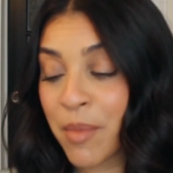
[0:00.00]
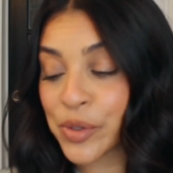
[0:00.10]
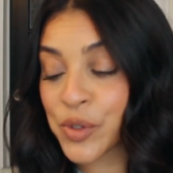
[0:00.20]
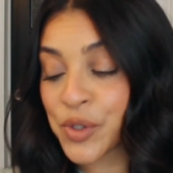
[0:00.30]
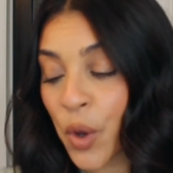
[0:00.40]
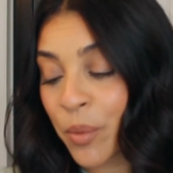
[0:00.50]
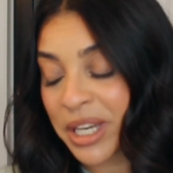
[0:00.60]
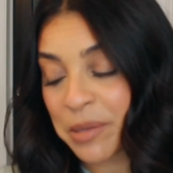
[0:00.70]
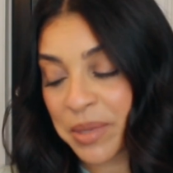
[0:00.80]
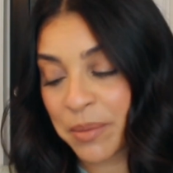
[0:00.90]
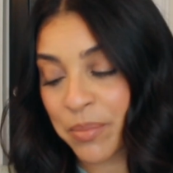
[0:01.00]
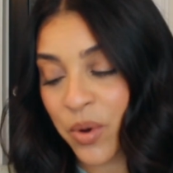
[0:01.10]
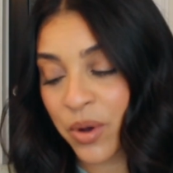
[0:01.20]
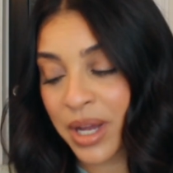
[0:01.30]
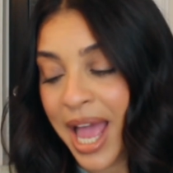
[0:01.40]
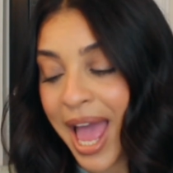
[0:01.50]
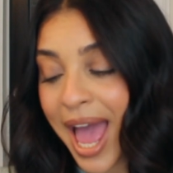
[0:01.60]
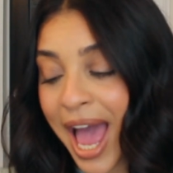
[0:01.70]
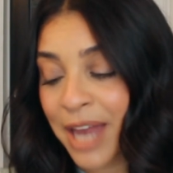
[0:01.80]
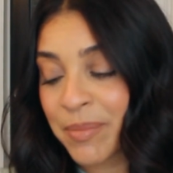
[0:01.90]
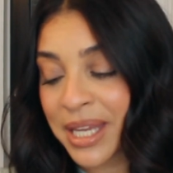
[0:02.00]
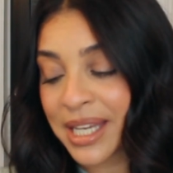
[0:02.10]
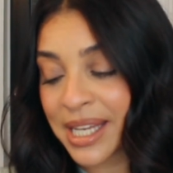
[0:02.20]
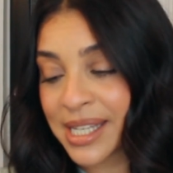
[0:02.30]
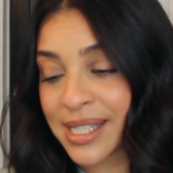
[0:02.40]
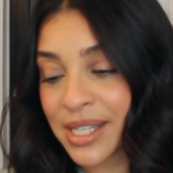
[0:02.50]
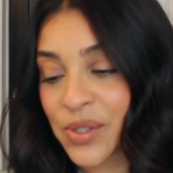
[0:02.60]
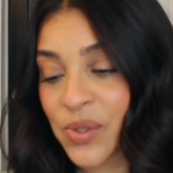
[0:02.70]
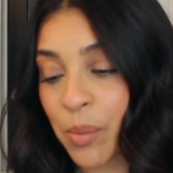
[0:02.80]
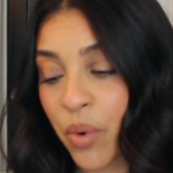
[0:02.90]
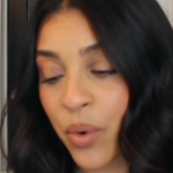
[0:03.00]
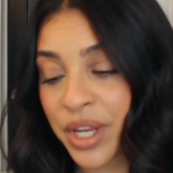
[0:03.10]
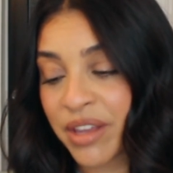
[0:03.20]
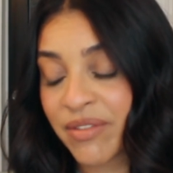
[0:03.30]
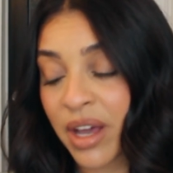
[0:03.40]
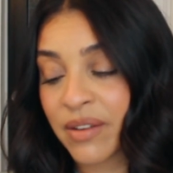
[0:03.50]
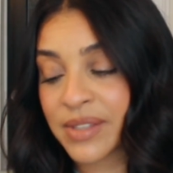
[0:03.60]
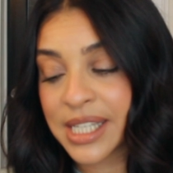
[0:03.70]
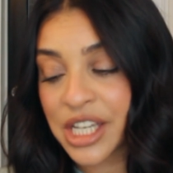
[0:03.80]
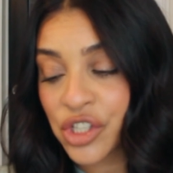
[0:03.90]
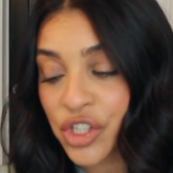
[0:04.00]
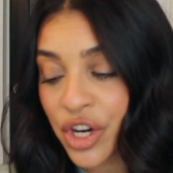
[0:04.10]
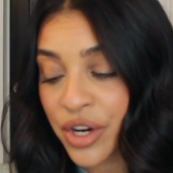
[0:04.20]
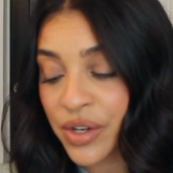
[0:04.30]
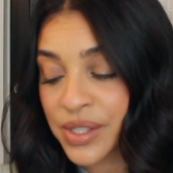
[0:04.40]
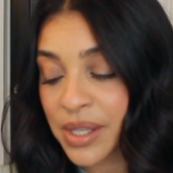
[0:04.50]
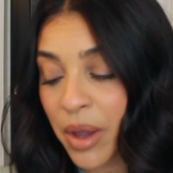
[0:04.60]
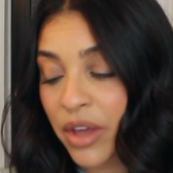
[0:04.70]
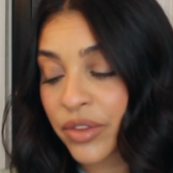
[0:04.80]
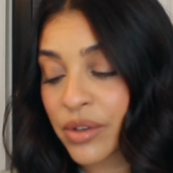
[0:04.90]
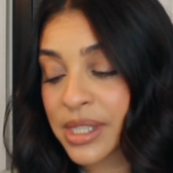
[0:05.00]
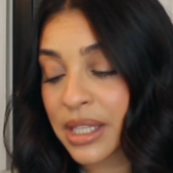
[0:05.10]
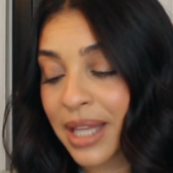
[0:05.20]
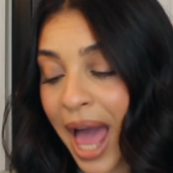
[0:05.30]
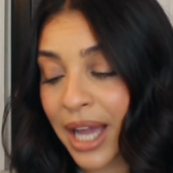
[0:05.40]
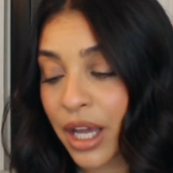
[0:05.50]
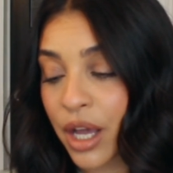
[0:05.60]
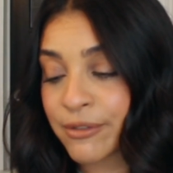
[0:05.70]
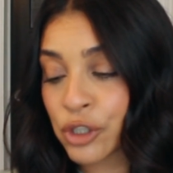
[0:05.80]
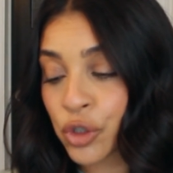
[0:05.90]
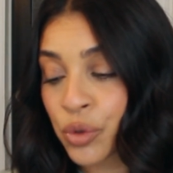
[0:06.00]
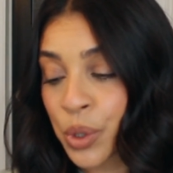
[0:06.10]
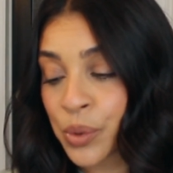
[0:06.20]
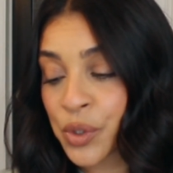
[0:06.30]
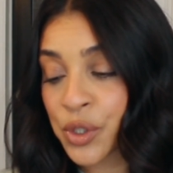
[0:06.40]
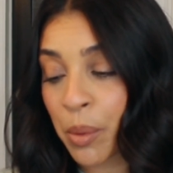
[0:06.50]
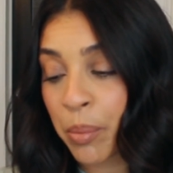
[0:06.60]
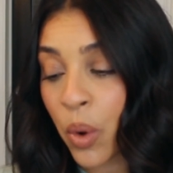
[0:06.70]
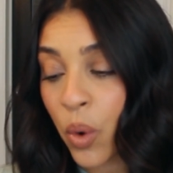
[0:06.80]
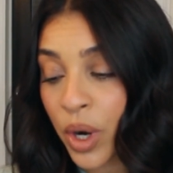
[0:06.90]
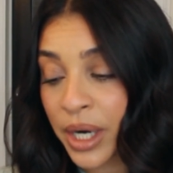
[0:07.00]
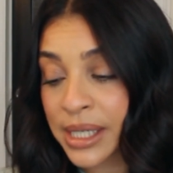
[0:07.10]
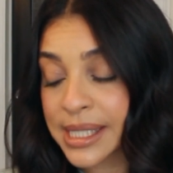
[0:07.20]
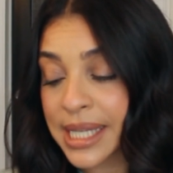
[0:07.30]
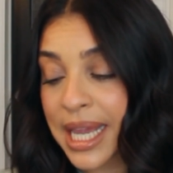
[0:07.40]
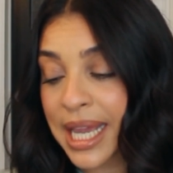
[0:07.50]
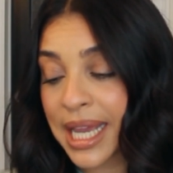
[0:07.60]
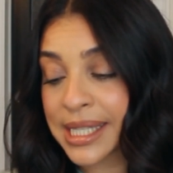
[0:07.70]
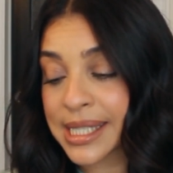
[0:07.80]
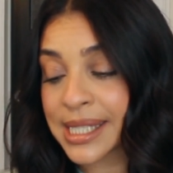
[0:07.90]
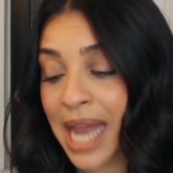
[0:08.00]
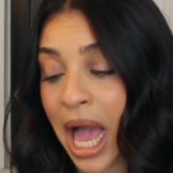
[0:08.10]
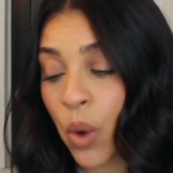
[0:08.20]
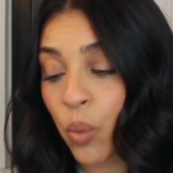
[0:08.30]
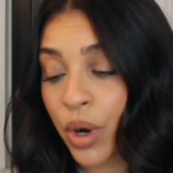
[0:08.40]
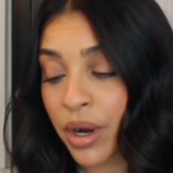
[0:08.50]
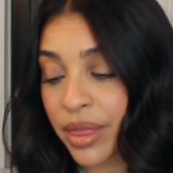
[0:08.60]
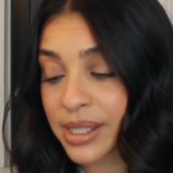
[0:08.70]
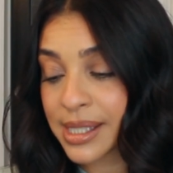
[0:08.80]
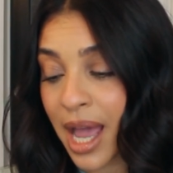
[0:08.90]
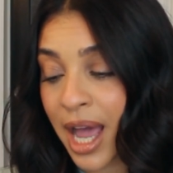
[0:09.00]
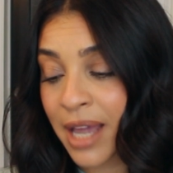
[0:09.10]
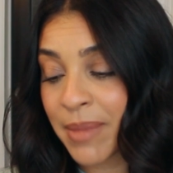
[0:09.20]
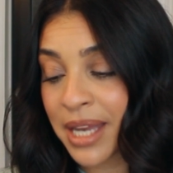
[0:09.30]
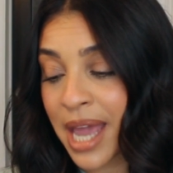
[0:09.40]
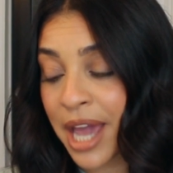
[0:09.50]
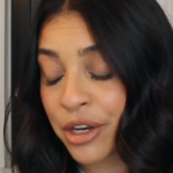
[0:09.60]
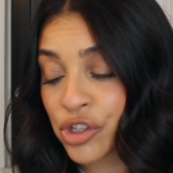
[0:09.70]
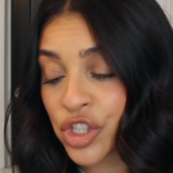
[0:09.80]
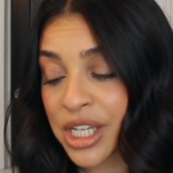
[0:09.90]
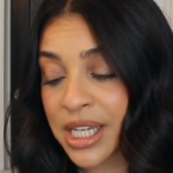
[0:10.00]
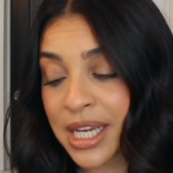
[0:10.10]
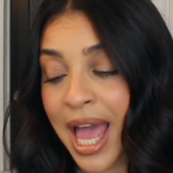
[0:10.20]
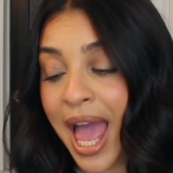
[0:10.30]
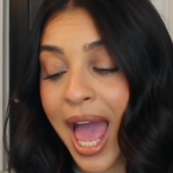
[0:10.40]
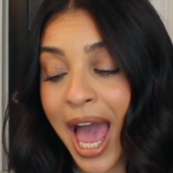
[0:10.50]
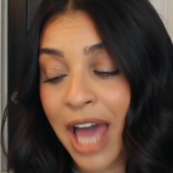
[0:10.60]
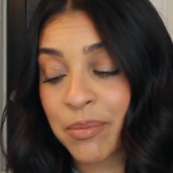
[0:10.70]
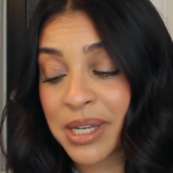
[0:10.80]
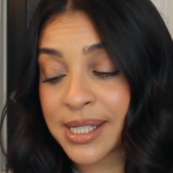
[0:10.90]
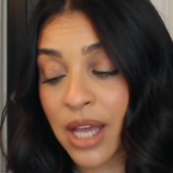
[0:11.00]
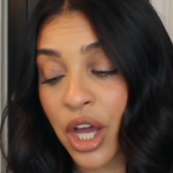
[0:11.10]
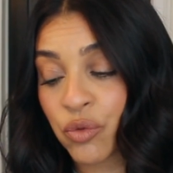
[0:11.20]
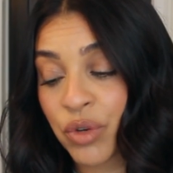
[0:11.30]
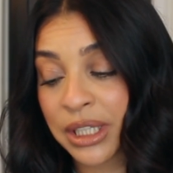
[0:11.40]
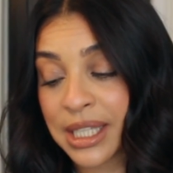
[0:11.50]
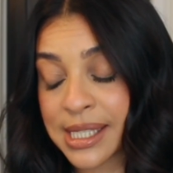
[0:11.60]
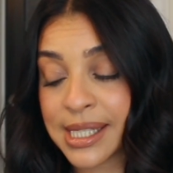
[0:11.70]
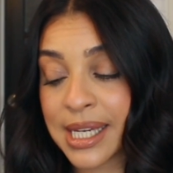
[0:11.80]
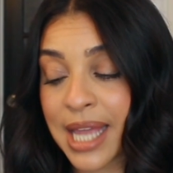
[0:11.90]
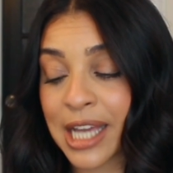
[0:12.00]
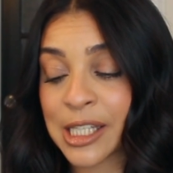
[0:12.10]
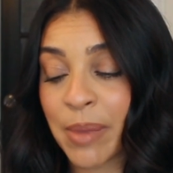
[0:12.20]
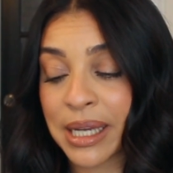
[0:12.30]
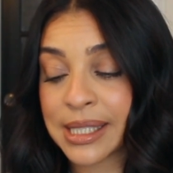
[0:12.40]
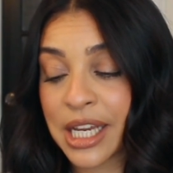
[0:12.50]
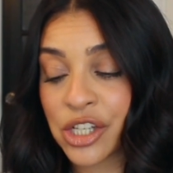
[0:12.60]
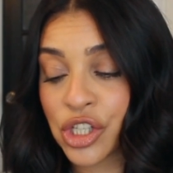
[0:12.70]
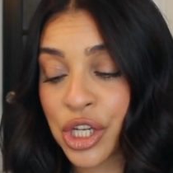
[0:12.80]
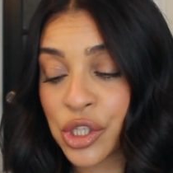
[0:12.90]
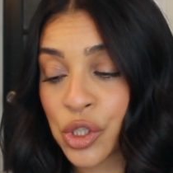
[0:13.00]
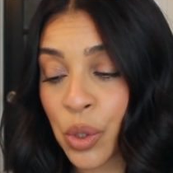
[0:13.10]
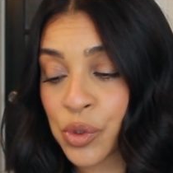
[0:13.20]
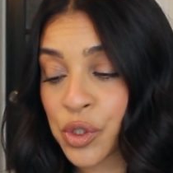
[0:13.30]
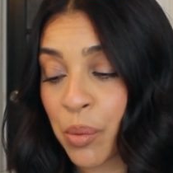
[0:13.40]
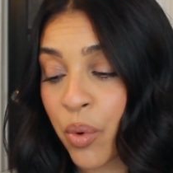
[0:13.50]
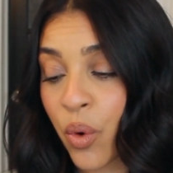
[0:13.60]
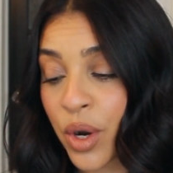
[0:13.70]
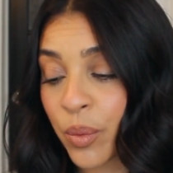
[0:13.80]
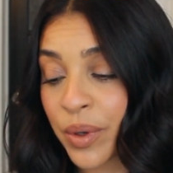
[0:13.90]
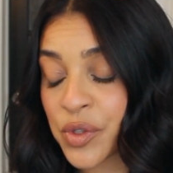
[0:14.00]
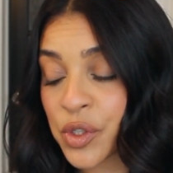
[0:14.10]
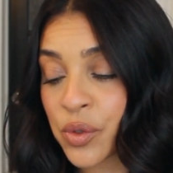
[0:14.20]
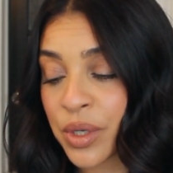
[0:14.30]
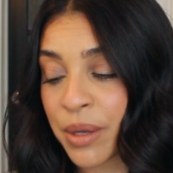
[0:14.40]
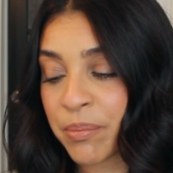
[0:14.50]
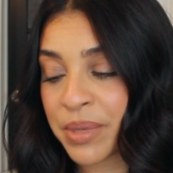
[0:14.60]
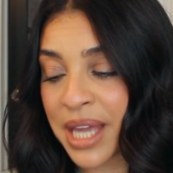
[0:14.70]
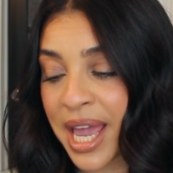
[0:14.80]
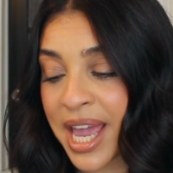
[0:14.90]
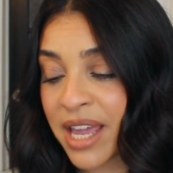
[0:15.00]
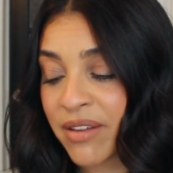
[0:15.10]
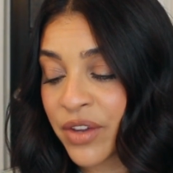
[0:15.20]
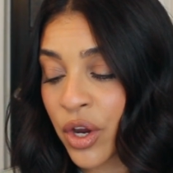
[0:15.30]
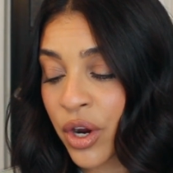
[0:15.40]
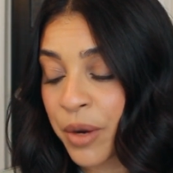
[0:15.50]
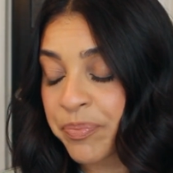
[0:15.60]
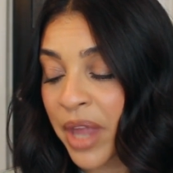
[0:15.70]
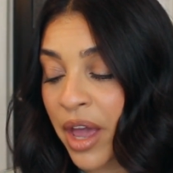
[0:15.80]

So many people, admin isn't supportive of teachers. There's a lack of true support. It's not worth time and energy. Admin's unrealistic expectations, no support with student behavior.